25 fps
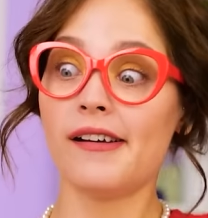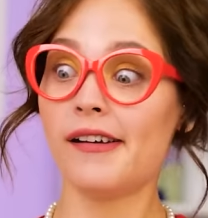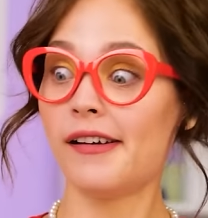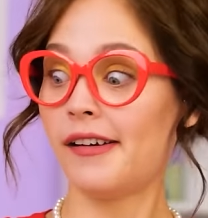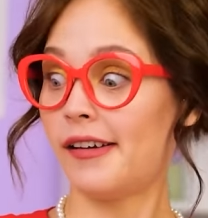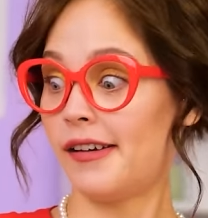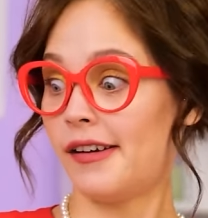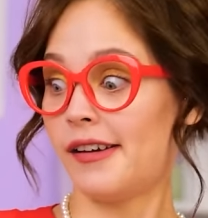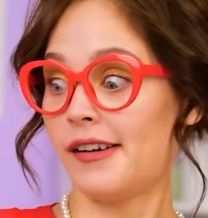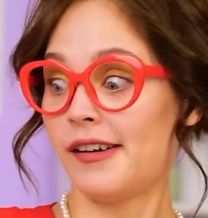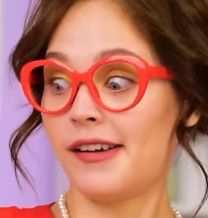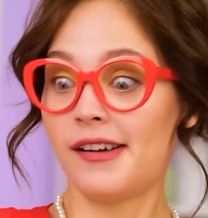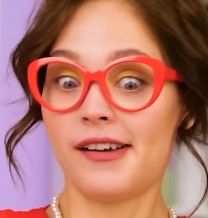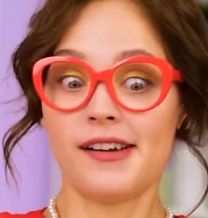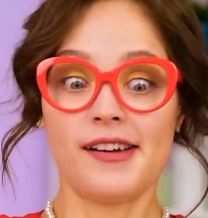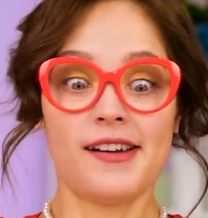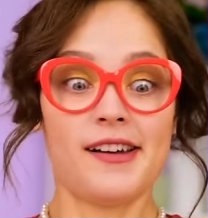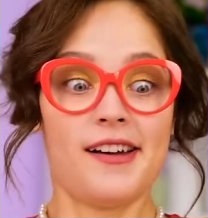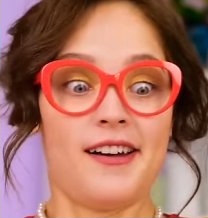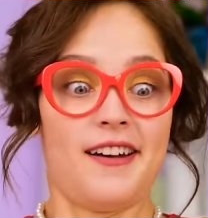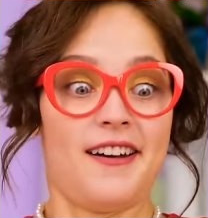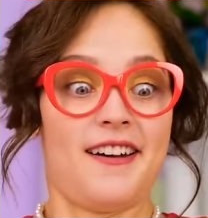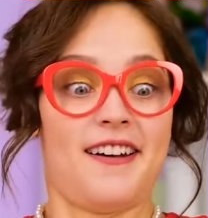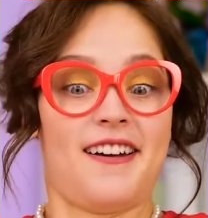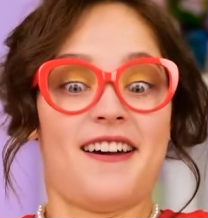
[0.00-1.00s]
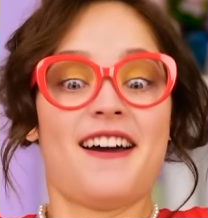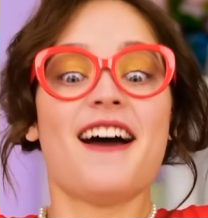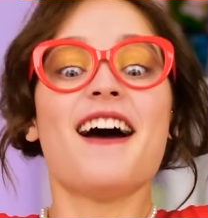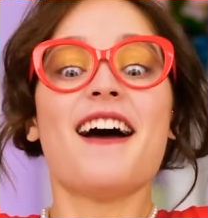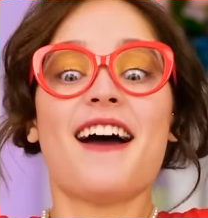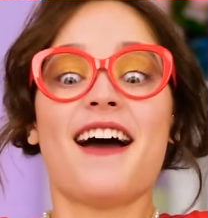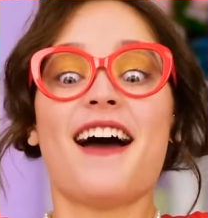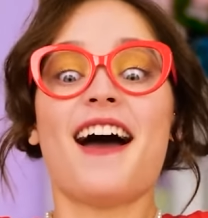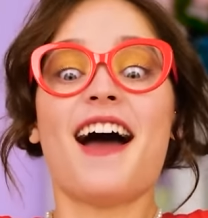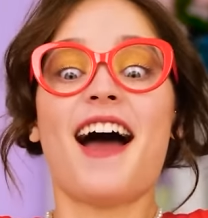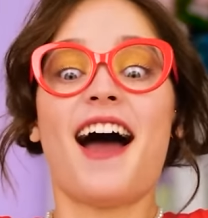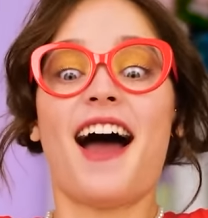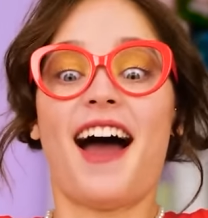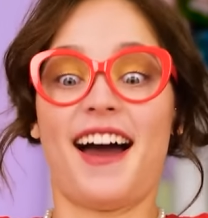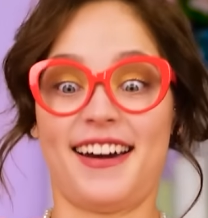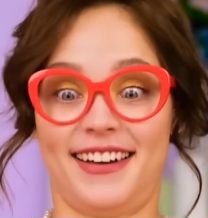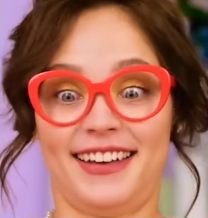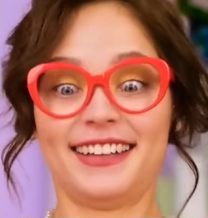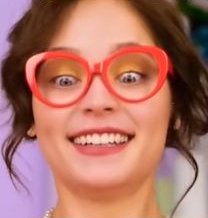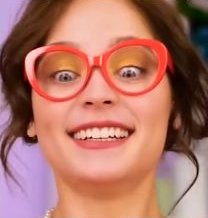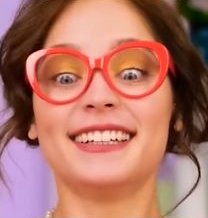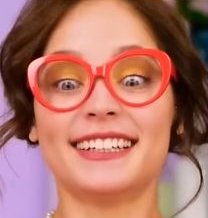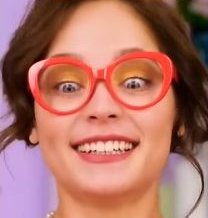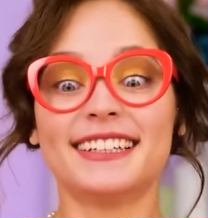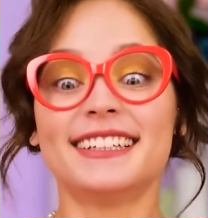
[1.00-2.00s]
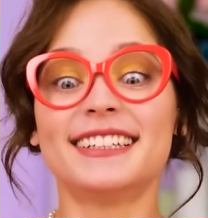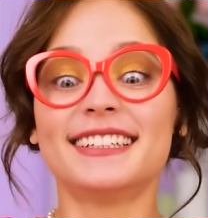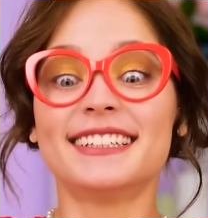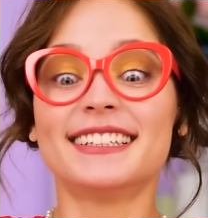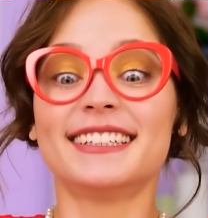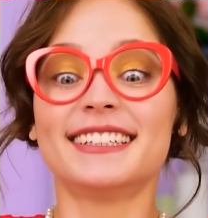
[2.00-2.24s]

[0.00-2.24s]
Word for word: Not yet. Mommy's working.